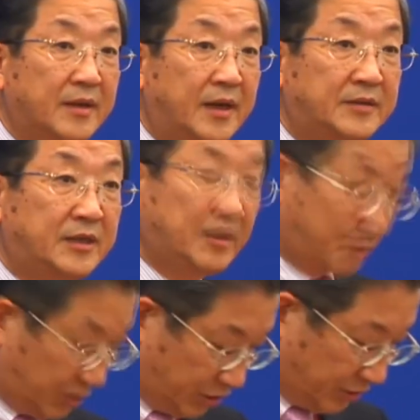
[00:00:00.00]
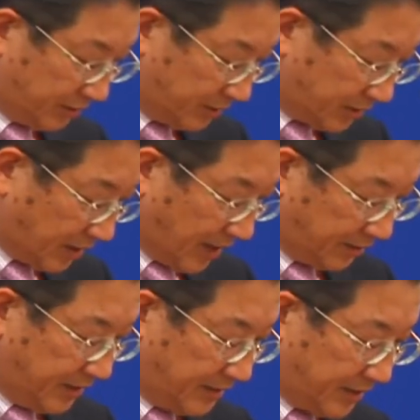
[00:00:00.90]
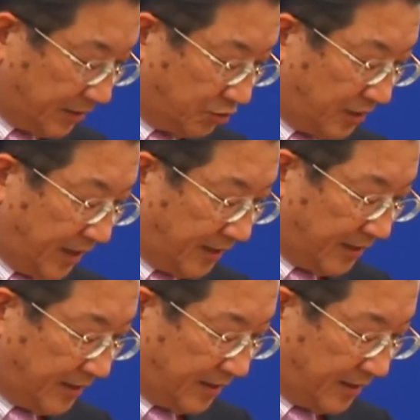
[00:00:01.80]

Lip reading: executive positions at Nissan today